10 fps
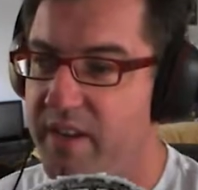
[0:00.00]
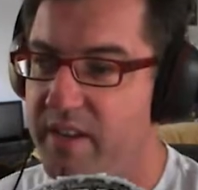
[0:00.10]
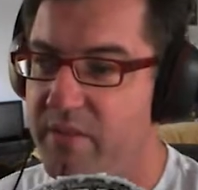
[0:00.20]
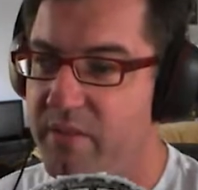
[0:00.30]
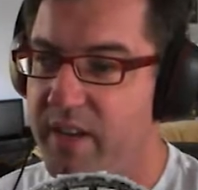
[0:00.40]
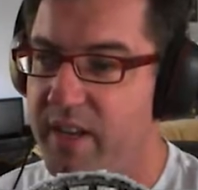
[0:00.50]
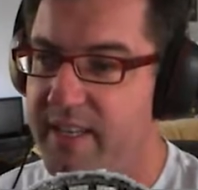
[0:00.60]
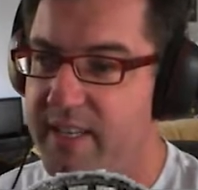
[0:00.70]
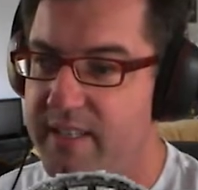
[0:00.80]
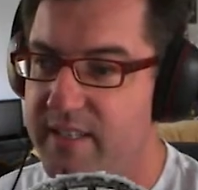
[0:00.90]
Really,
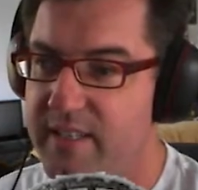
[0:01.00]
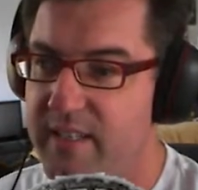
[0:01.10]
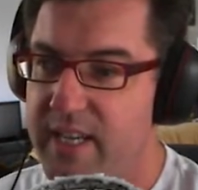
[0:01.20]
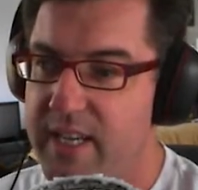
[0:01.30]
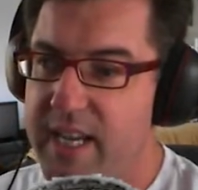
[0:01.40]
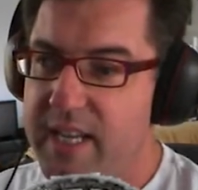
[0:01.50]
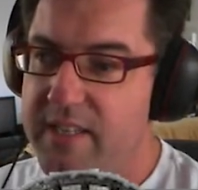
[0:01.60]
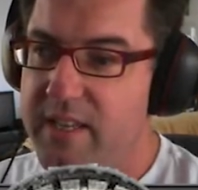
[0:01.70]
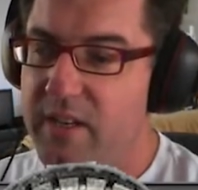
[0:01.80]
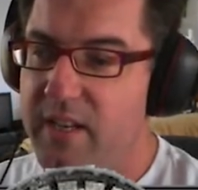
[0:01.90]
it doesn't.
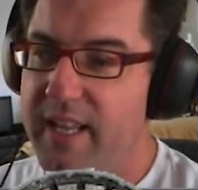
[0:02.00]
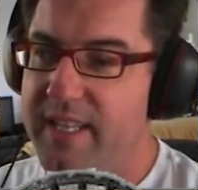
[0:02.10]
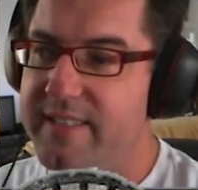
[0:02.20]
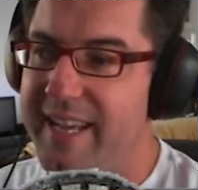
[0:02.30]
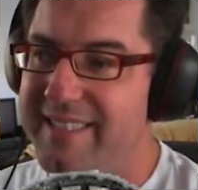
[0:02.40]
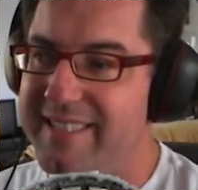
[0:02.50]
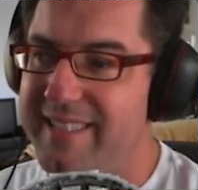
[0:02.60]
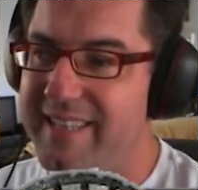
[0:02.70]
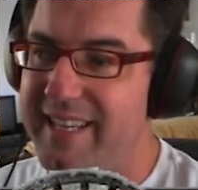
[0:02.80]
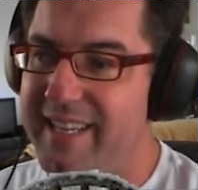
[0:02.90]
So look, let's
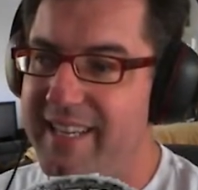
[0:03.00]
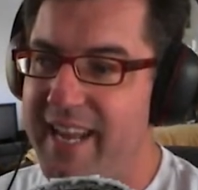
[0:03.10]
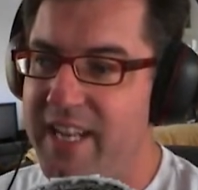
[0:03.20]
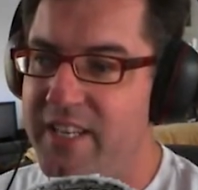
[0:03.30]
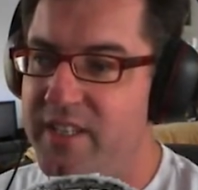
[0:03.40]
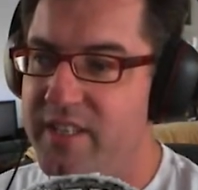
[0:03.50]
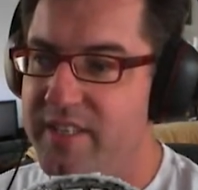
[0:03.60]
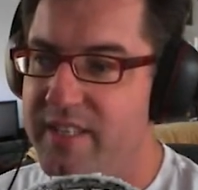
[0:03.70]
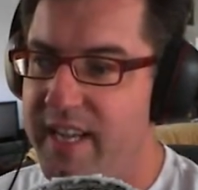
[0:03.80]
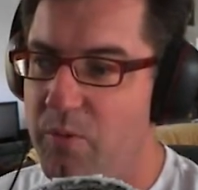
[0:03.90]
test the engine to
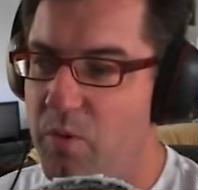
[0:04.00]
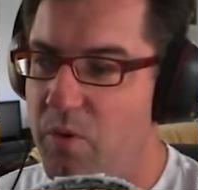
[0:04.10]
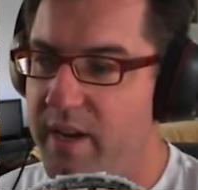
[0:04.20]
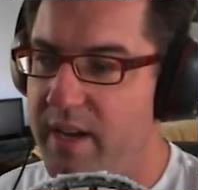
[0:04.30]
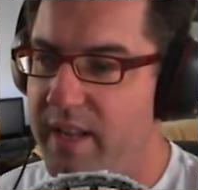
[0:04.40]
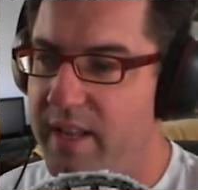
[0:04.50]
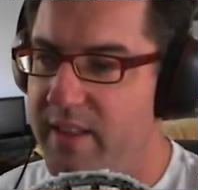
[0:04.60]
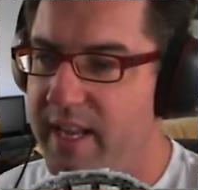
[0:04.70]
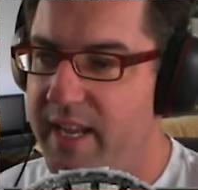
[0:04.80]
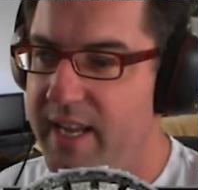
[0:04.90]
see what
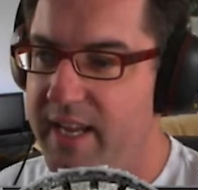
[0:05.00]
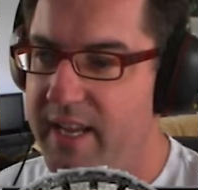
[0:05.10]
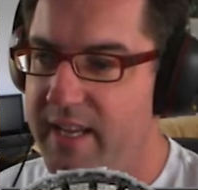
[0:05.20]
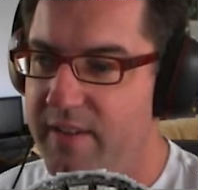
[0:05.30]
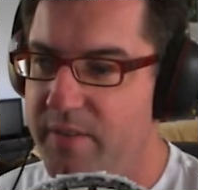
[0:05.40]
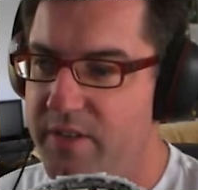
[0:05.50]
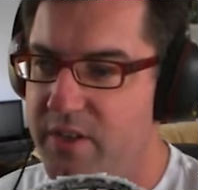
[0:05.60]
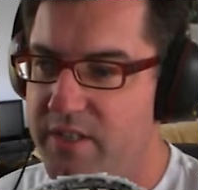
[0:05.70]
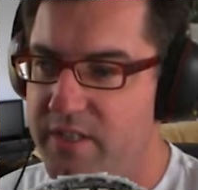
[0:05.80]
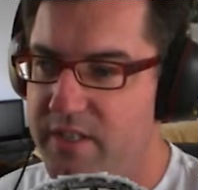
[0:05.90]
if it's
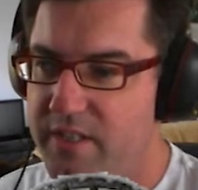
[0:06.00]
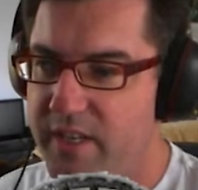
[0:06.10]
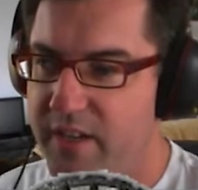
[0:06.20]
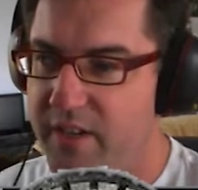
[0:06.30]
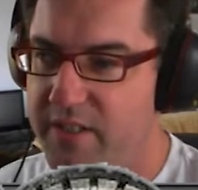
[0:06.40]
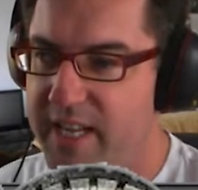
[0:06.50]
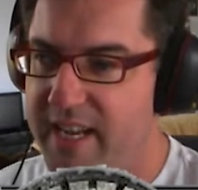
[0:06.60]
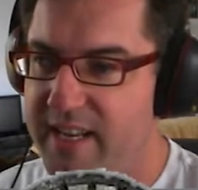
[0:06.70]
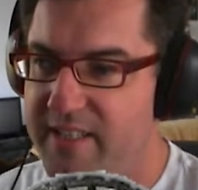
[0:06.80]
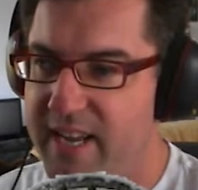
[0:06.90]
got,
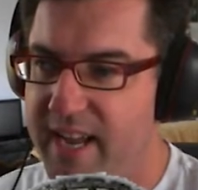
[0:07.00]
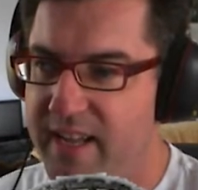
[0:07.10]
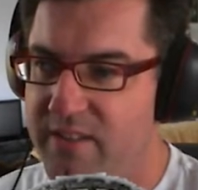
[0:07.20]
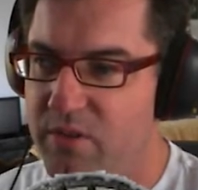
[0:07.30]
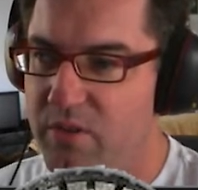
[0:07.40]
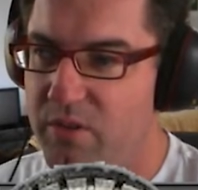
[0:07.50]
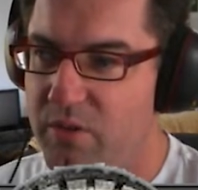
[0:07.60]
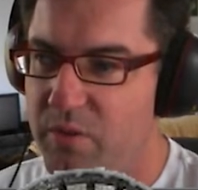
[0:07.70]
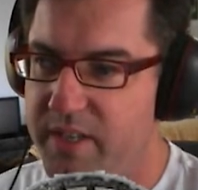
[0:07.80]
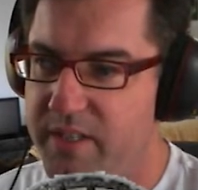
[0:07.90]
standard sounds
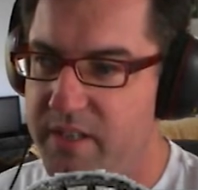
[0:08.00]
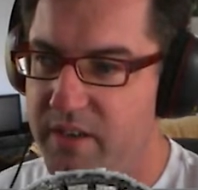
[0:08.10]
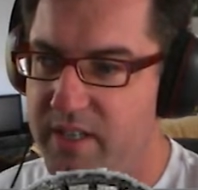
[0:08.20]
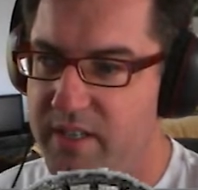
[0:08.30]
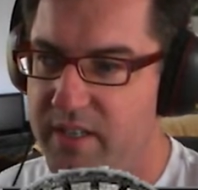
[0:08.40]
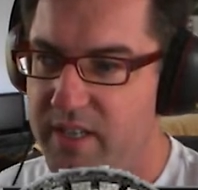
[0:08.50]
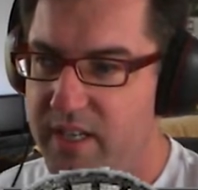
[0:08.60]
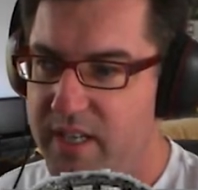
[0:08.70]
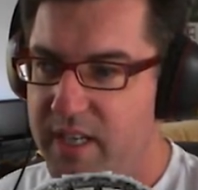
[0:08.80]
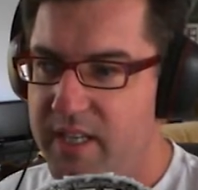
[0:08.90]
or what it's got.
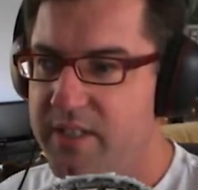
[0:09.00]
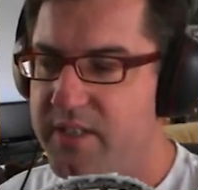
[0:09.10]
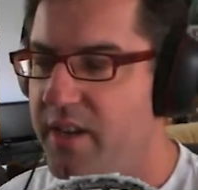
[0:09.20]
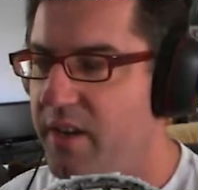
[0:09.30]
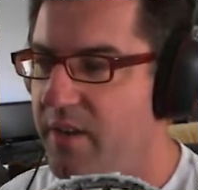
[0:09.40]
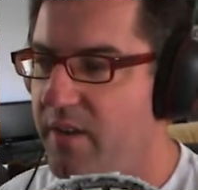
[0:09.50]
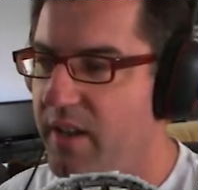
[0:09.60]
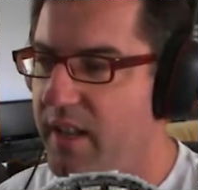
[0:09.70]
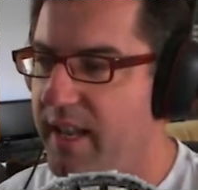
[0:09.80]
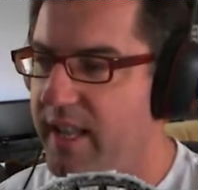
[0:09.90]
So
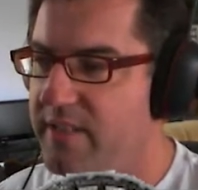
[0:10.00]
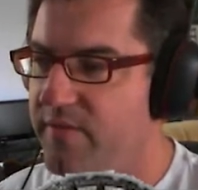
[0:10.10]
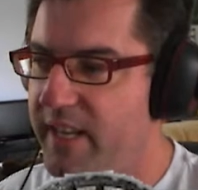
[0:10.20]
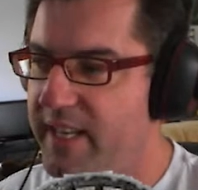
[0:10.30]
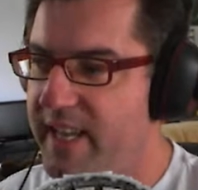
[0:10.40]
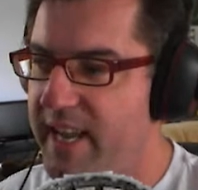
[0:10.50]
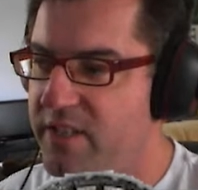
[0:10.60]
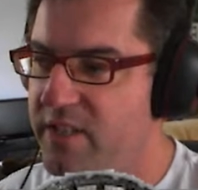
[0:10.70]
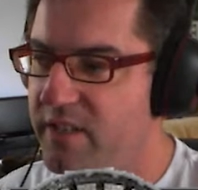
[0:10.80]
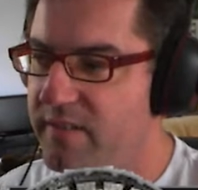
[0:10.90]
let's flick the
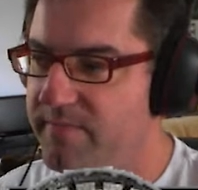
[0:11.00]
engine on.